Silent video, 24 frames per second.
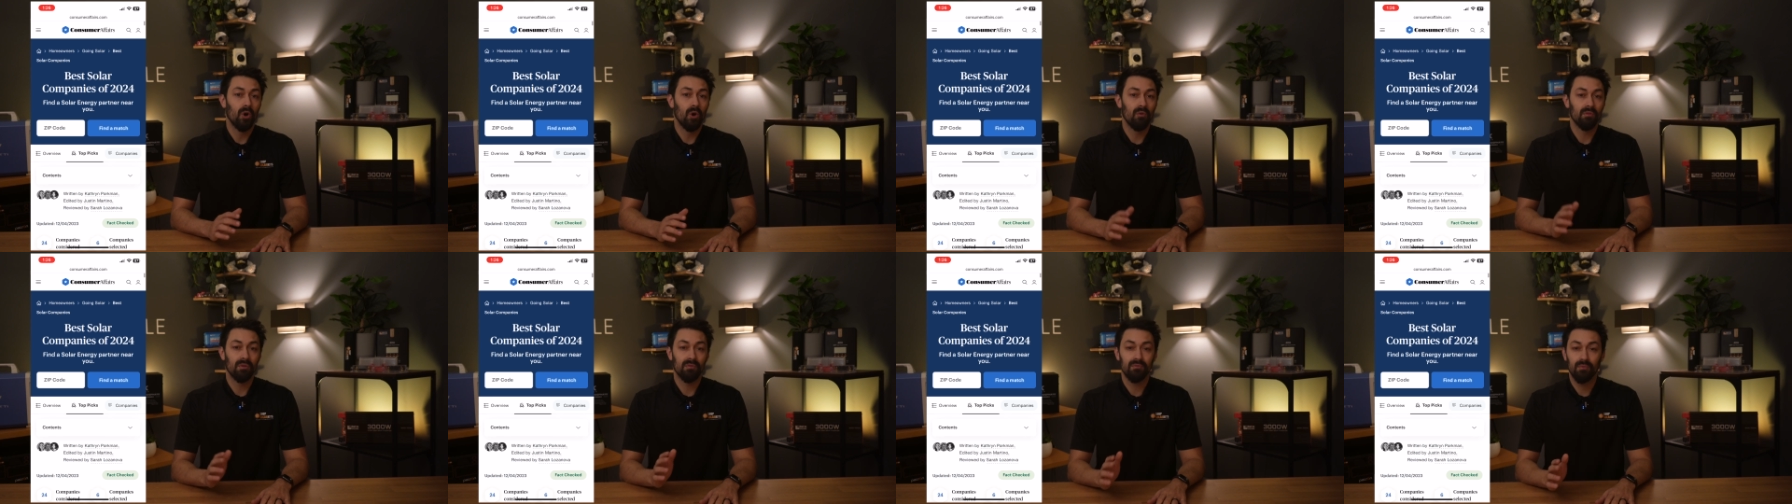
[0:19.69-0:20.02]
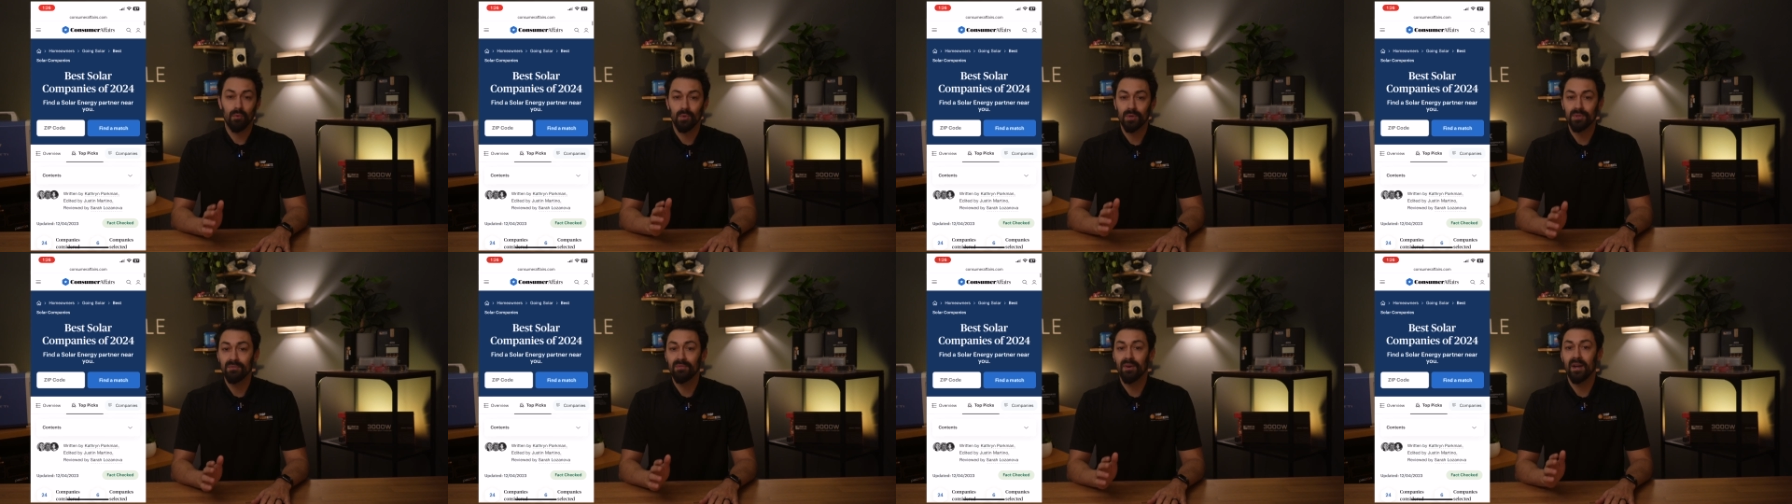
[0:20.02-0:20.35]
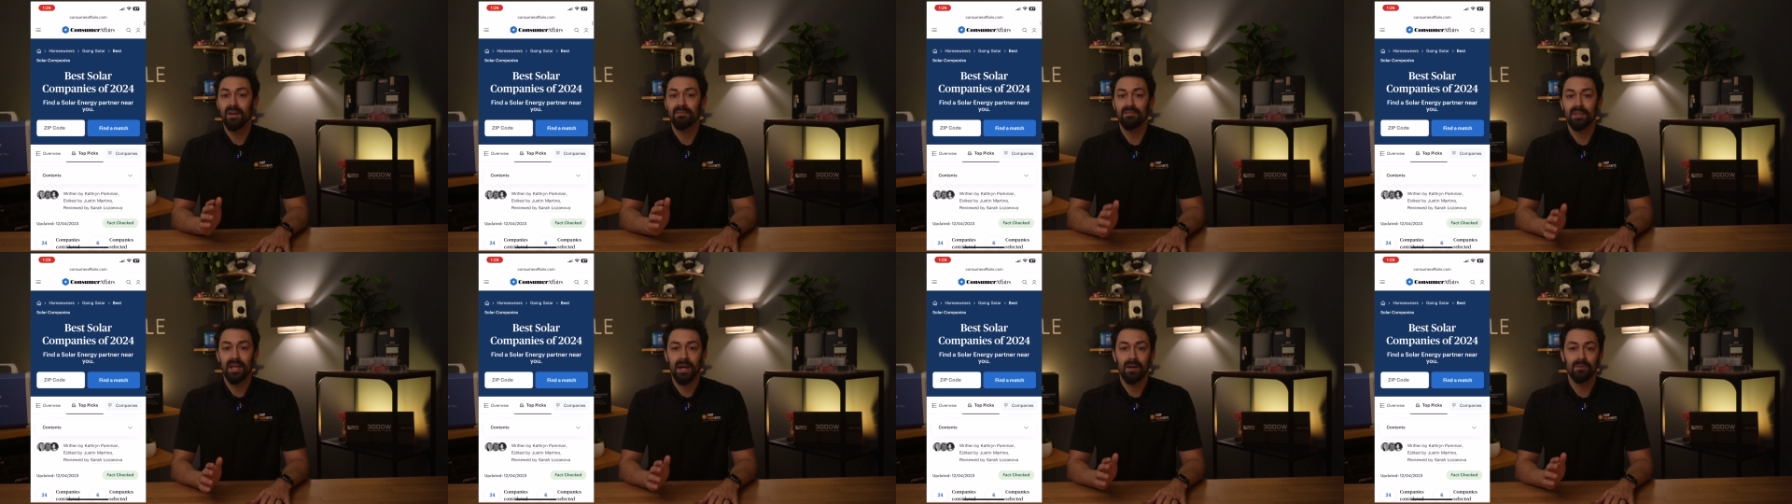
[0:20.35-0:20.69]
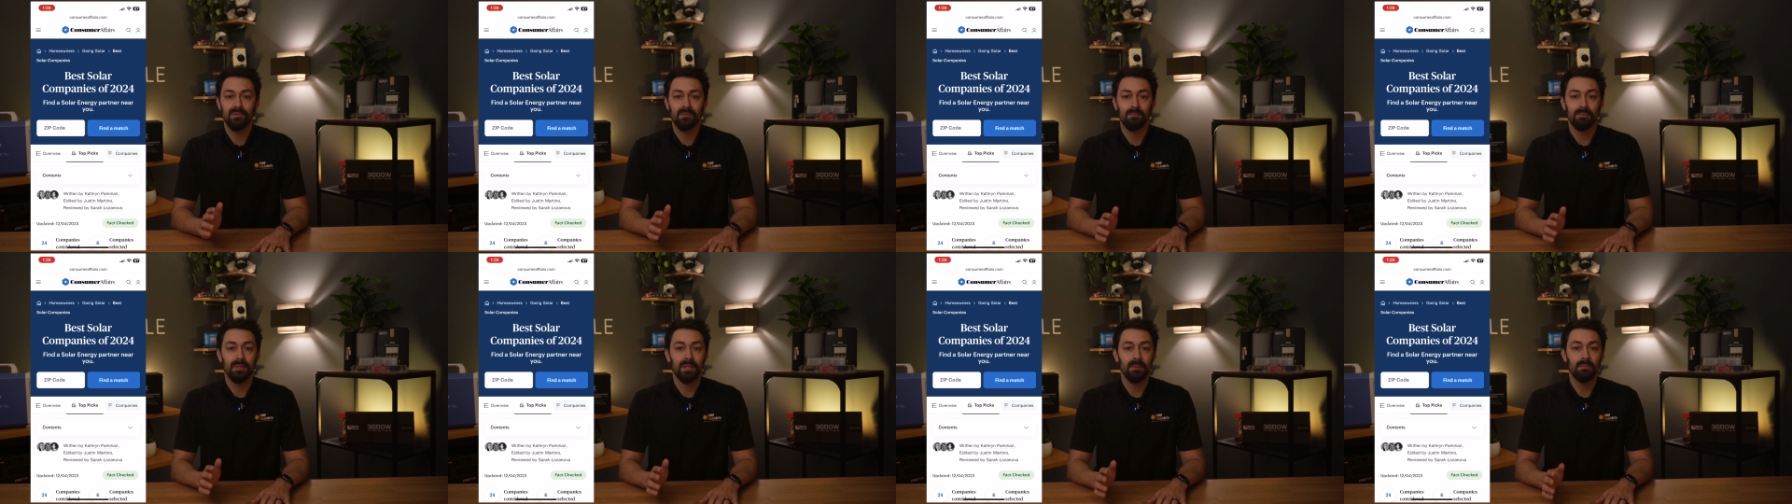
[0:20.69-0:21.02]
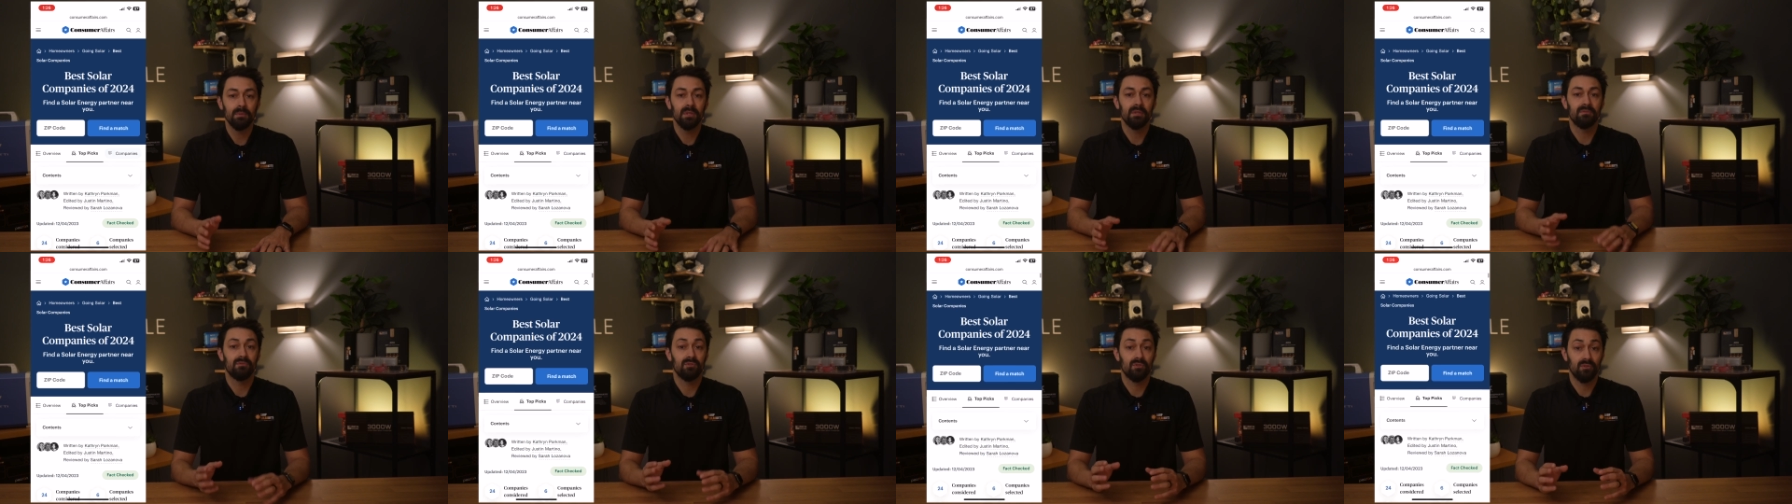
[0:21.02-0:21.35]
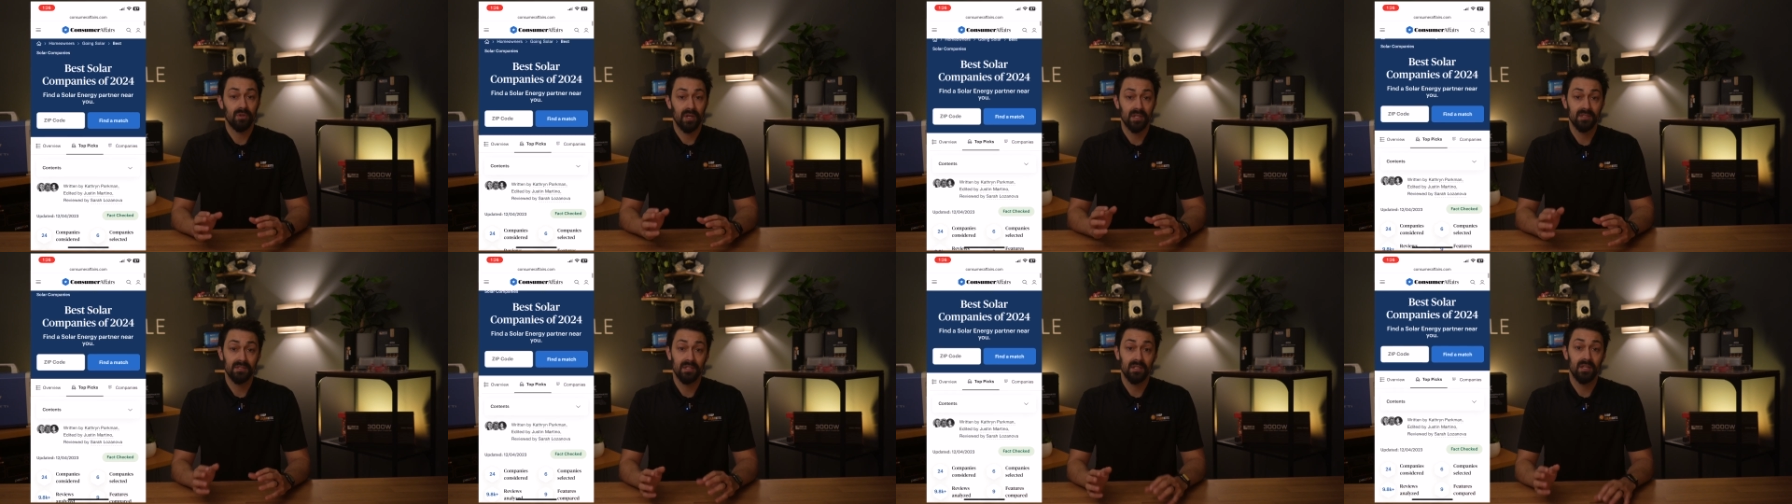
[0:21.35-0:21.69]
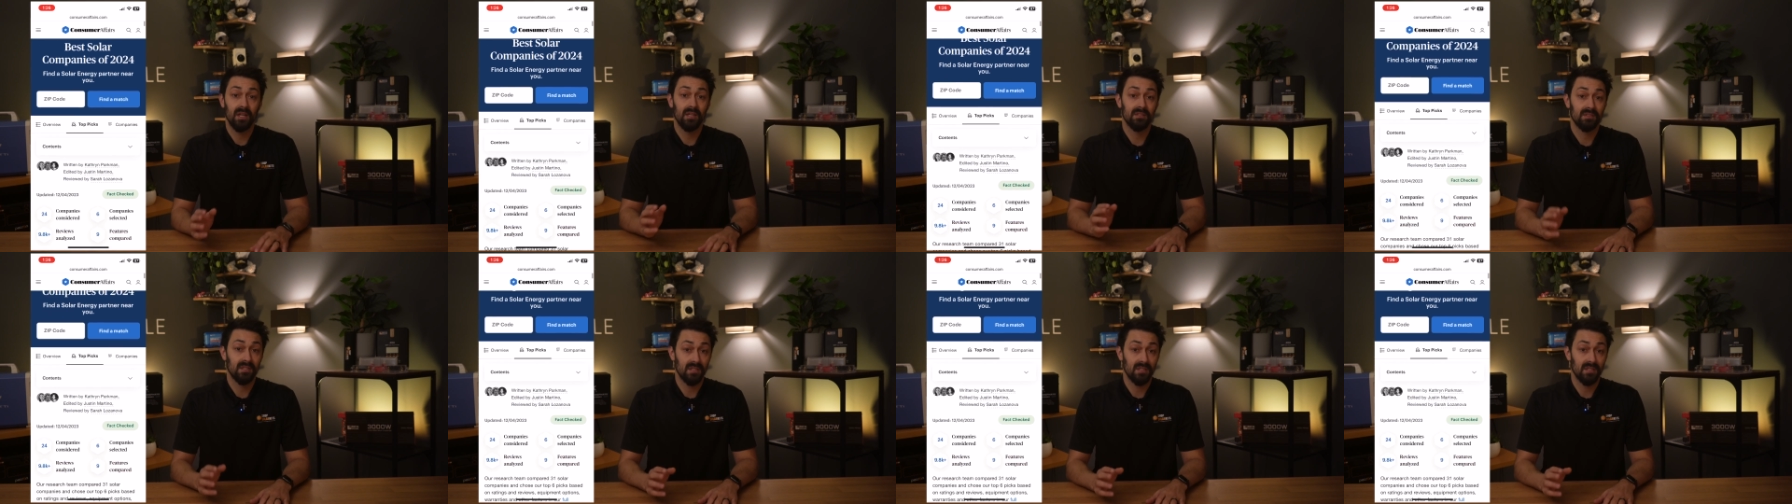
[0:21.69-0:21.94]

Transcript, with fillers: over 45,000 people have trusted us